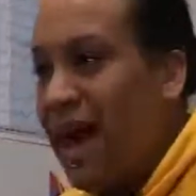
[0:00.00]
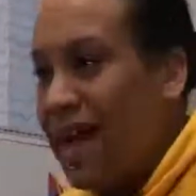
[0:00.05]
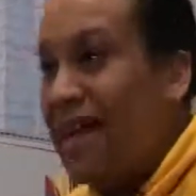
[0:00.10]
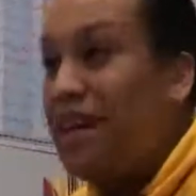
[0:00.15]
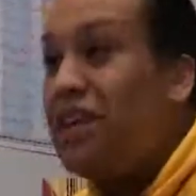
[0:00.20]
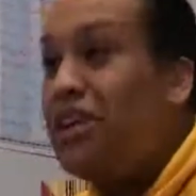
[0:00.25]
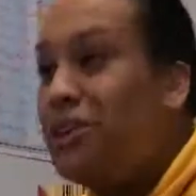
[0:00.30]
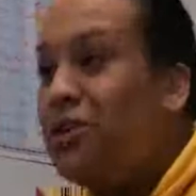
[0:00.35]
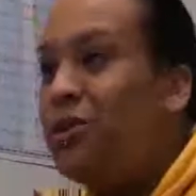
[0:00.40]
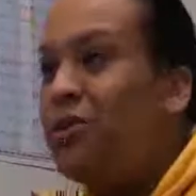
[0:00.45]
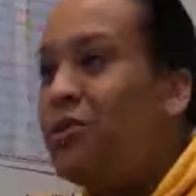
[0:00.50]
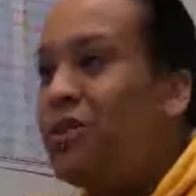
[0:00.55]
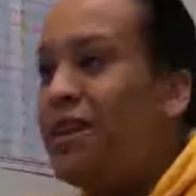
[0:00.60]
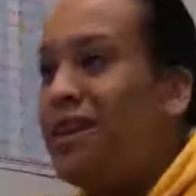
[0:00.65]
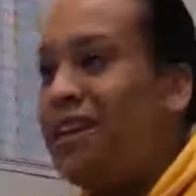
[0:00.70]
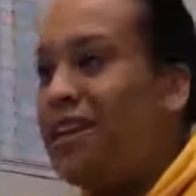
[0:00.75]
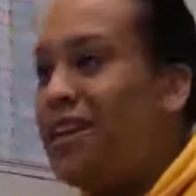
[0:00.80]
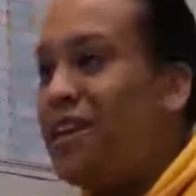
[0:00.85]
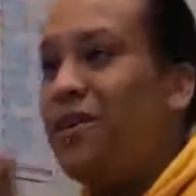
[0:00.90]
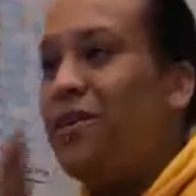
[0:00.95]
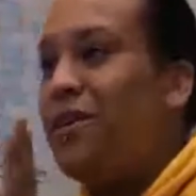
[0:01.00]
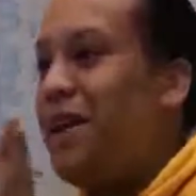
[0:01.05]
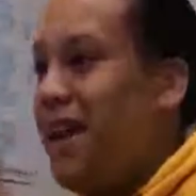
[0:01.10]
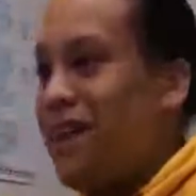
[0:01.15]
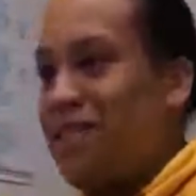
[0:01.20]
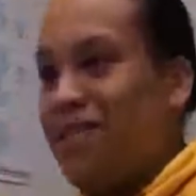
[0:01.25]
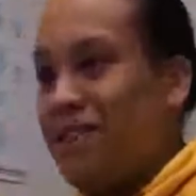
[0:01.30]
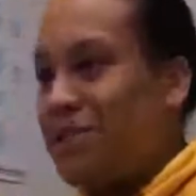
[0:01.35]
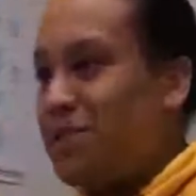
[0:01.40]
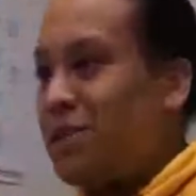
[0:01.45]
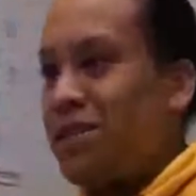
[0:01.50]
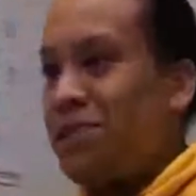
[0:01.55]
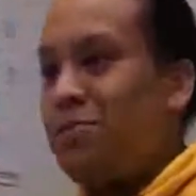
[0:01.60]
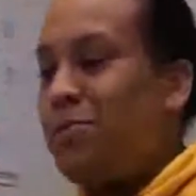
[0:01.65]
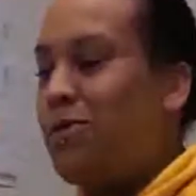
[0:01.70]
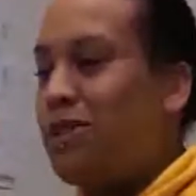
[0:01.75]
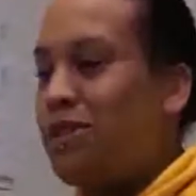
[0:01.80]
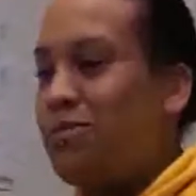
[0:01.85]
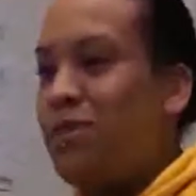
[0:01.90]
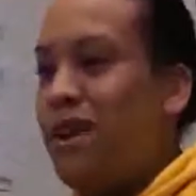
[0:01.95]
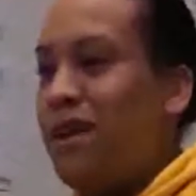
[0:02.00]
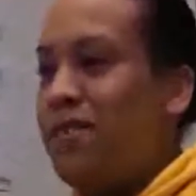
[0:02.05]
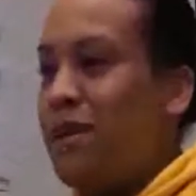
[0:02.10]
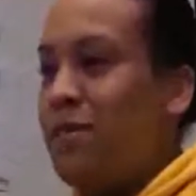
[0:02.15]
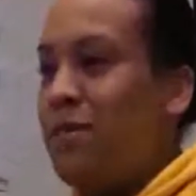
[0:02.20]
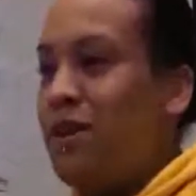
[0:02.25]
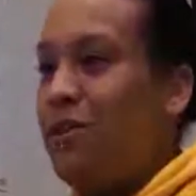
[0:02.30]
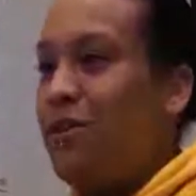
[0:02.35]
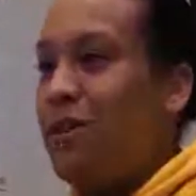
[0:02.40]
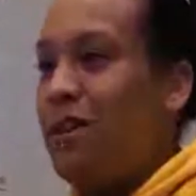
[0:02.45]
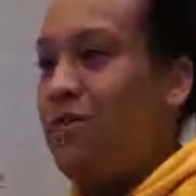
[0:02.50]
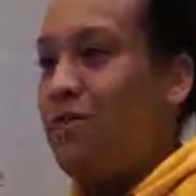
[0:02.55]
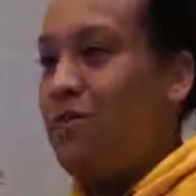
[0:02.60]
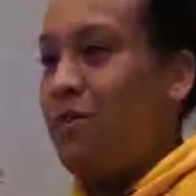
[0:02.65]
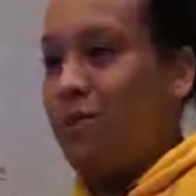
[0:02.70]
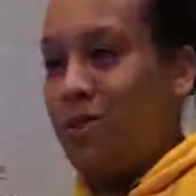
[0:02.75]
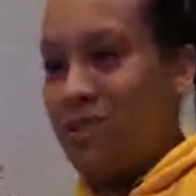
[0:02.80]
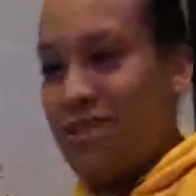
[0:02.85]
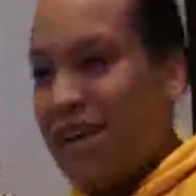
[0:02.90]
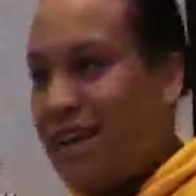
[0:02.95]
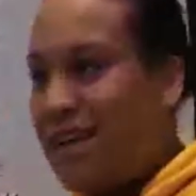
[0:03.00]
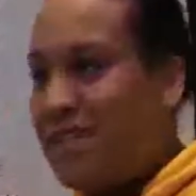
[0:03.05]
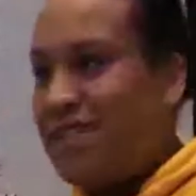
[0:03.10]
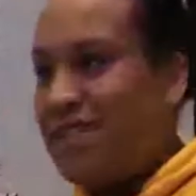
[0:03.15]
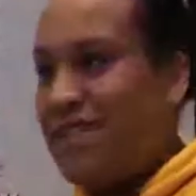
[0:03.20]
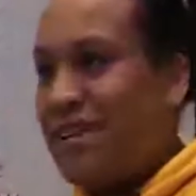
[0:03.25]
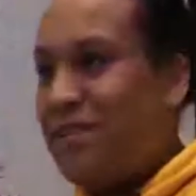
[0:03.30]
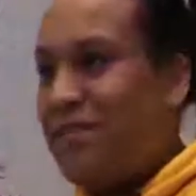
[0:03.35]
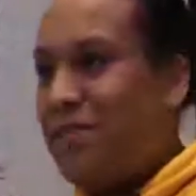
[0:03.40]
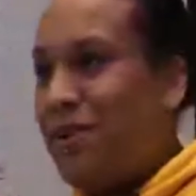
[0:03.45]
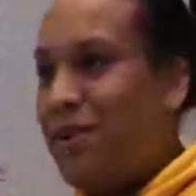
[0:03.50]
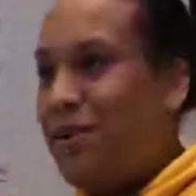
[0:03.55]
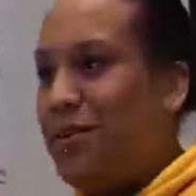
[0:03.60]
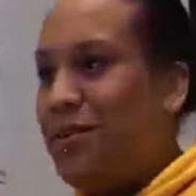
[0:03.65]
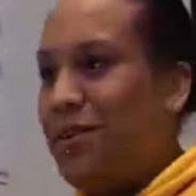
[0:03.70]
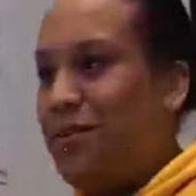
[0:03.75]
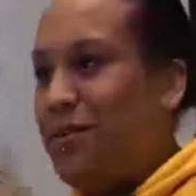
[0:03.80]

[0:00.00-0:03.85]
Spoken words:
And I knew that, you know, if it was a sports brand, they were looking for size 0. They